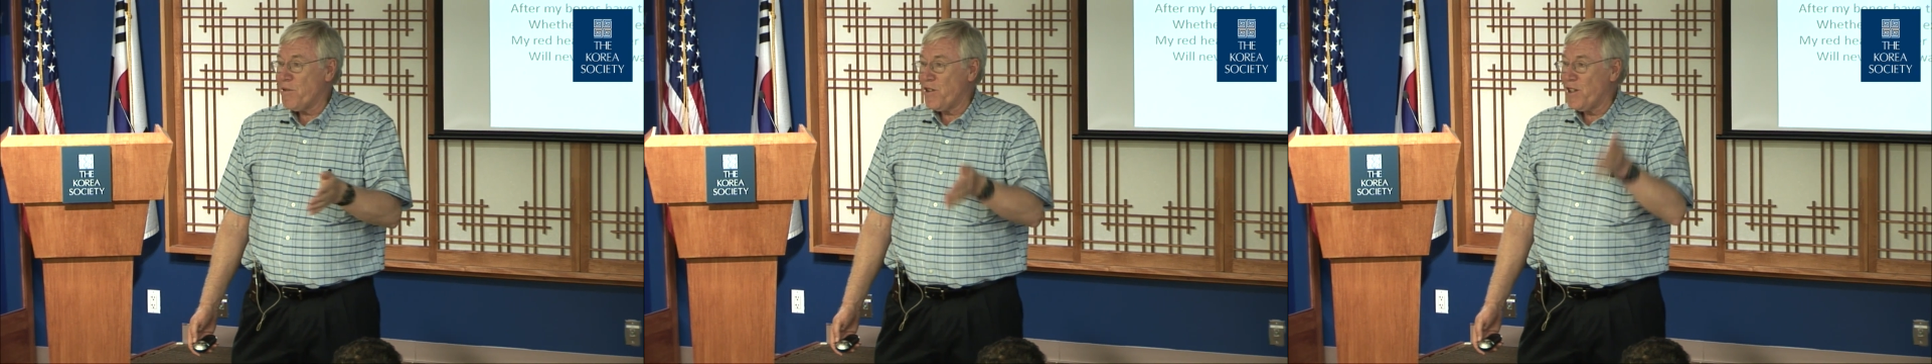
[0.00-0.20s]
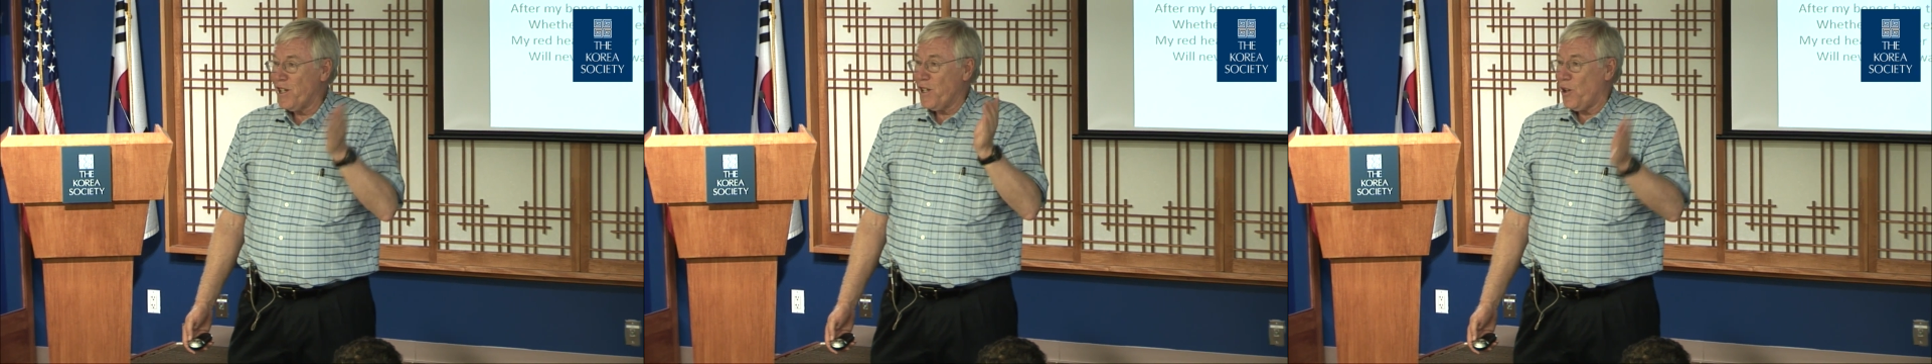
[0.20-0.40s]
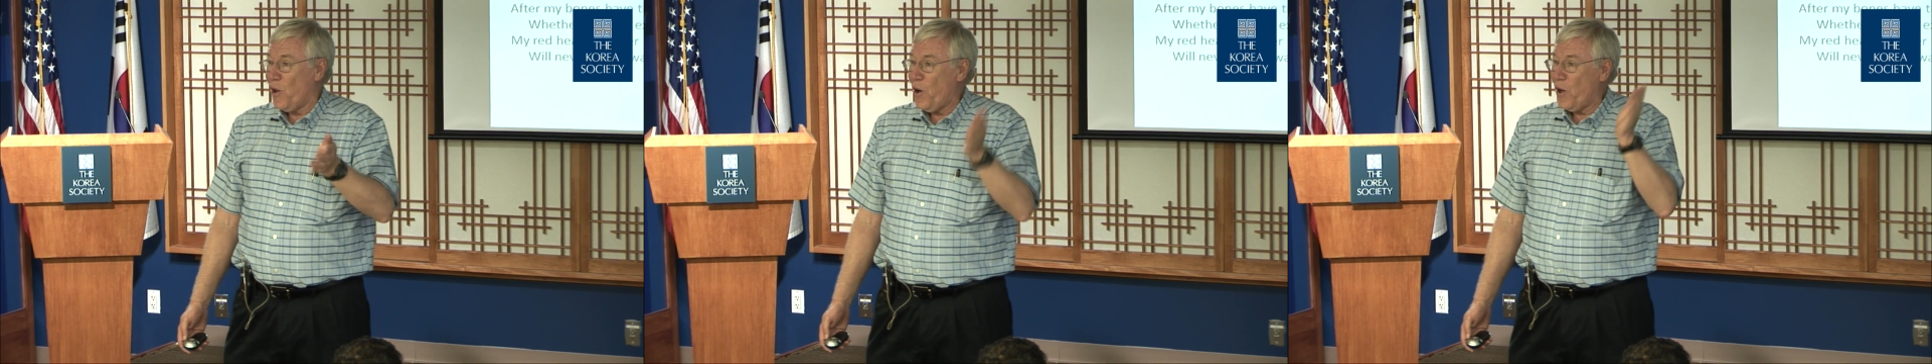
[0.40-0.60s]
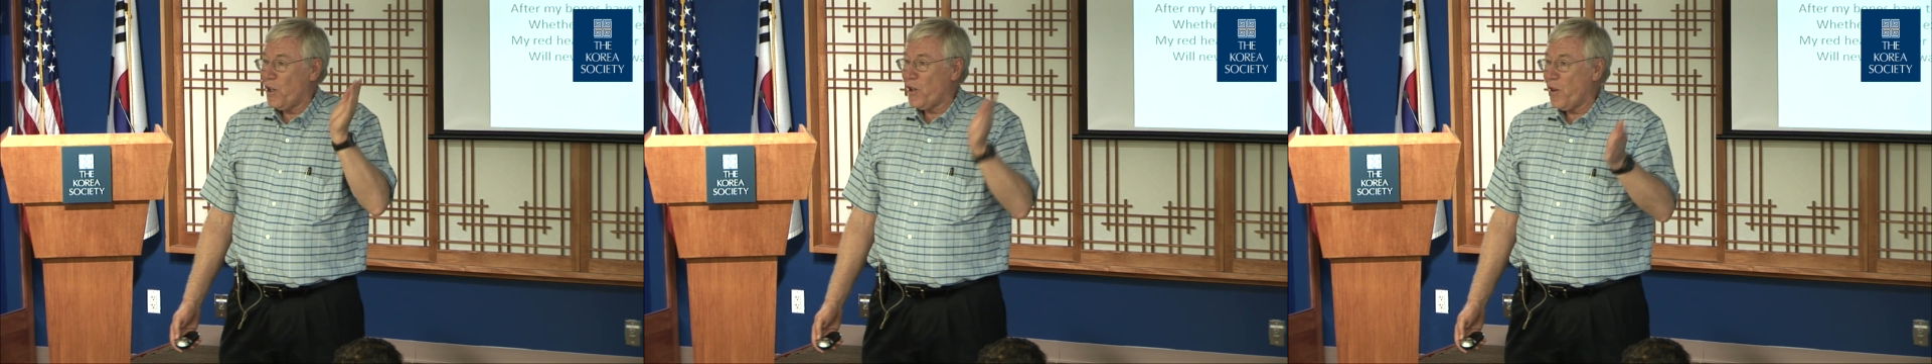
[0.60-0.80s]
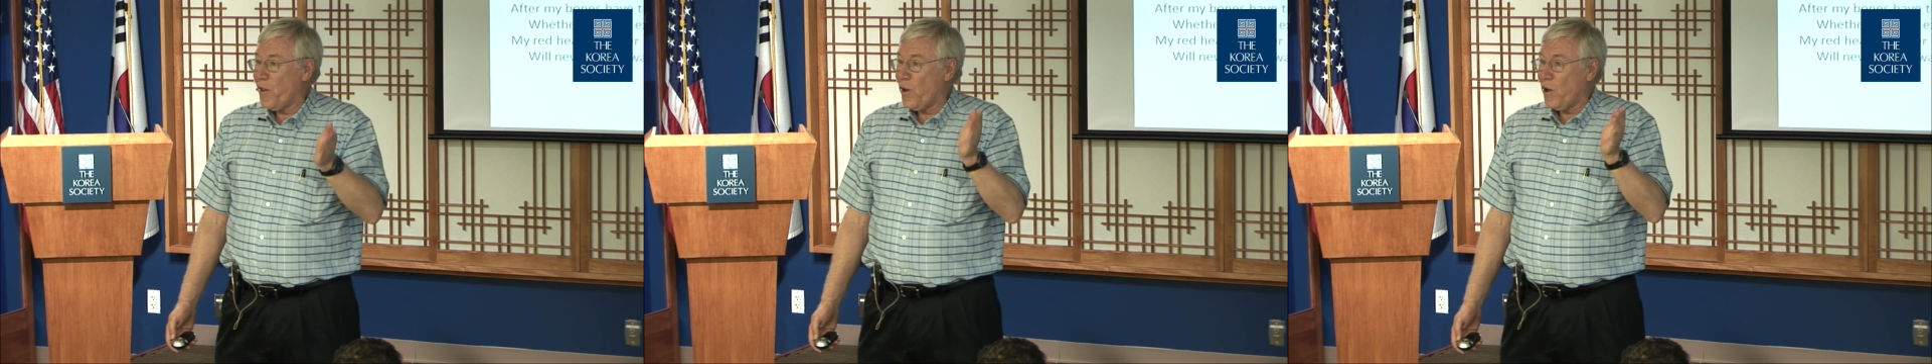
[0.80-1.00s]
still loyal
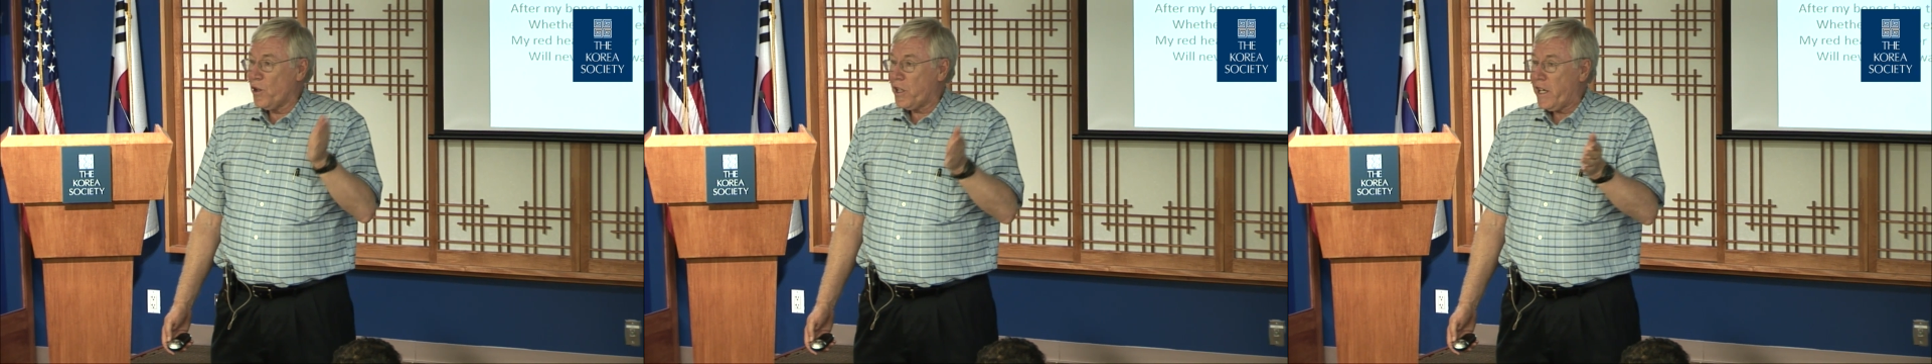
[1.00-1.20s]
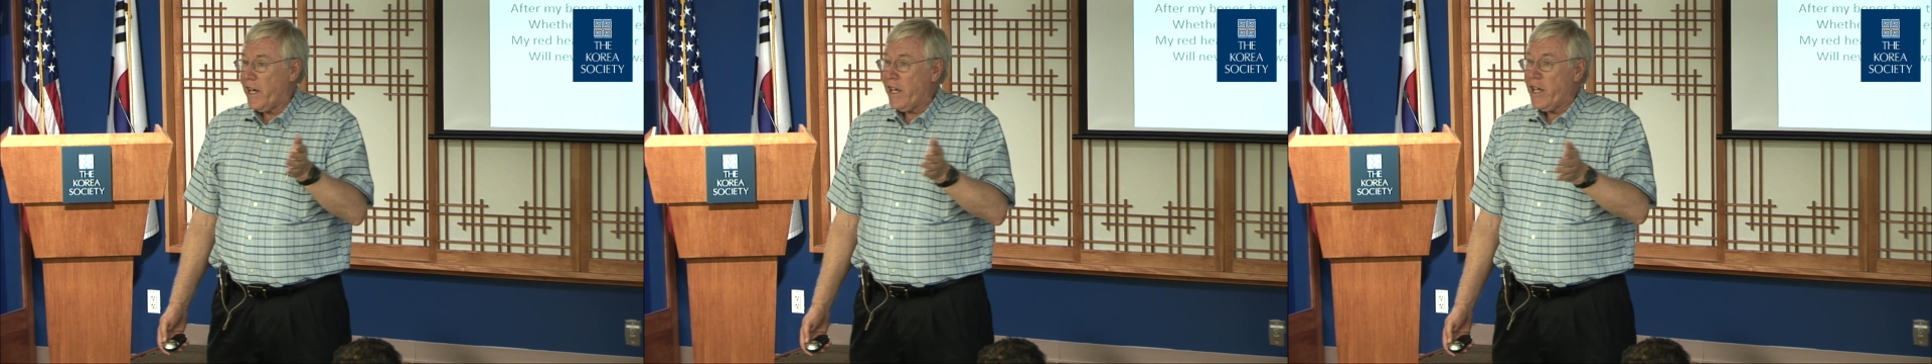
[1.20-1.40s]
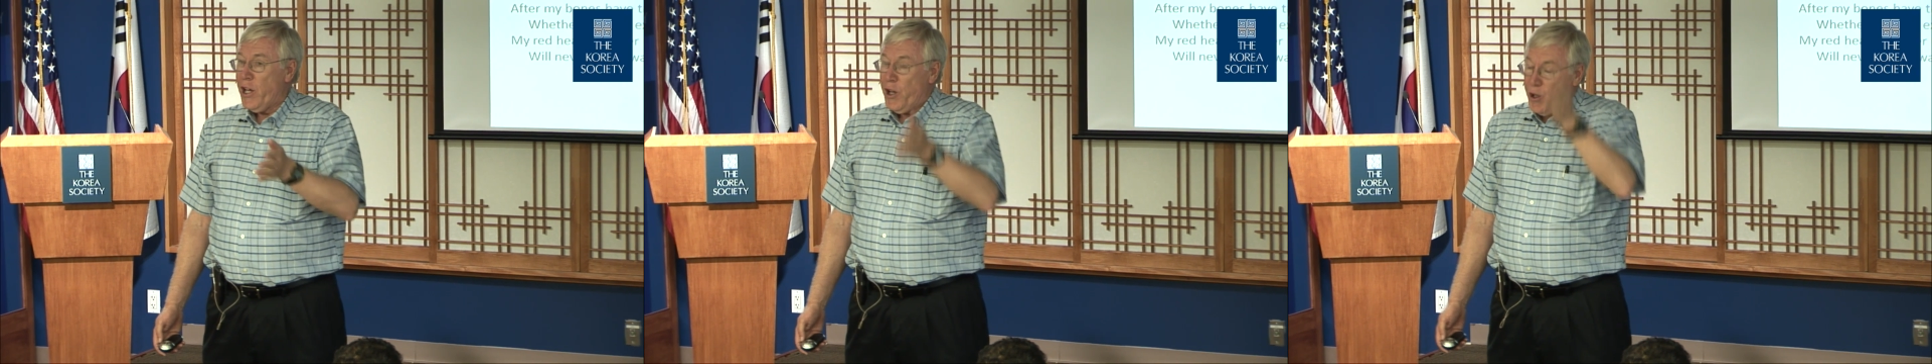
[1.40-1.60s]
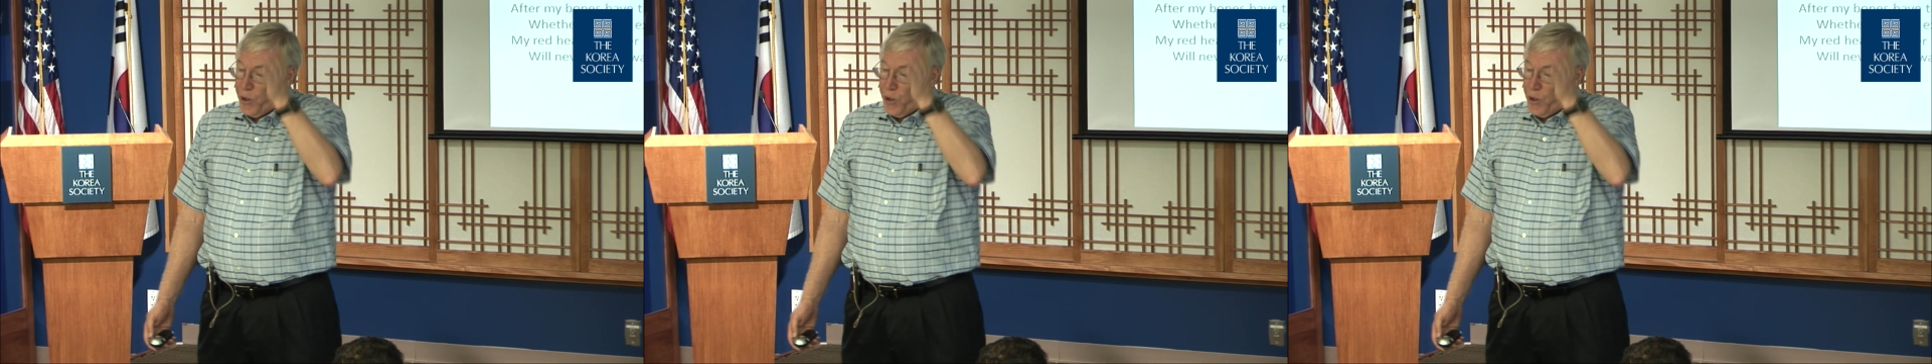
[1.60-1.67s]
to the old king,